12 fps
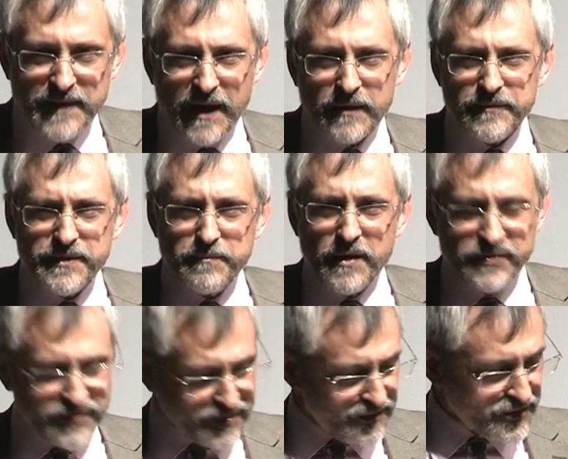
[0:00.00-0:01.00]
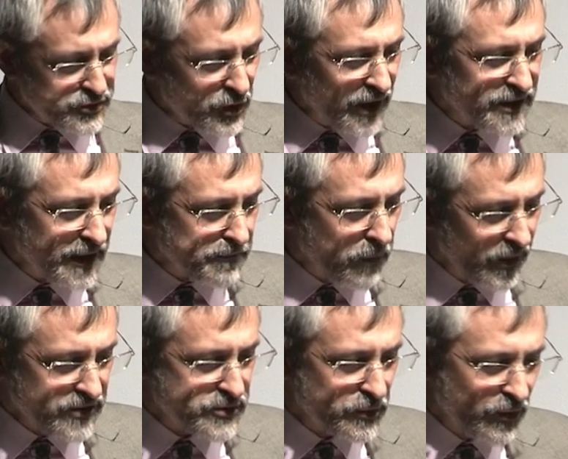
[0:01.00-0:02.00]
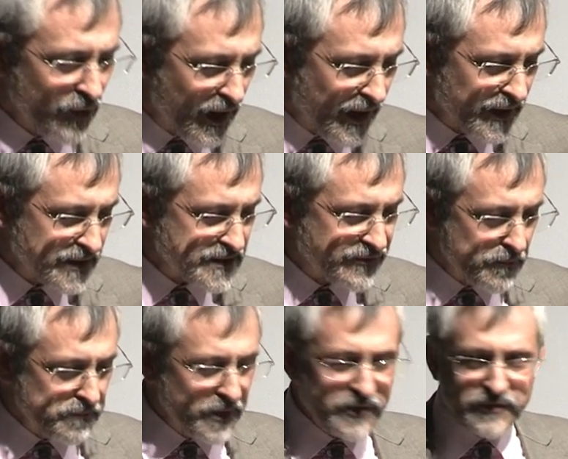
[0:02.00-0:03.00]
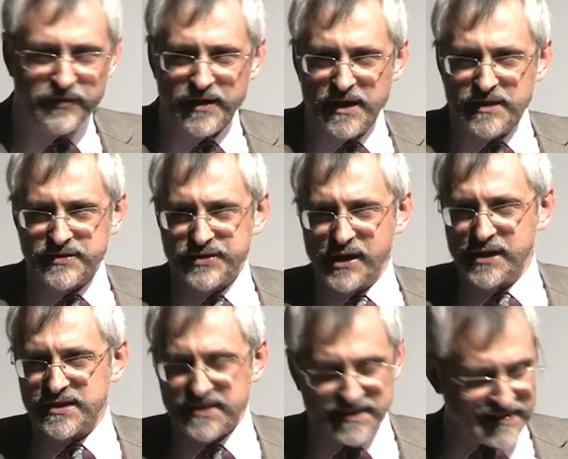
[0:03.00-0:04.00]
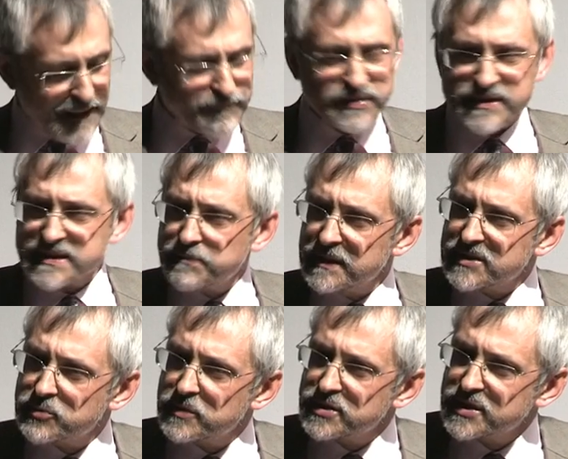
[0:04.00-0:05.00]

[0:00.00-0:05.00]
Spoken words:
Now, the most striking point to arise from both Stirling's acceptance speech,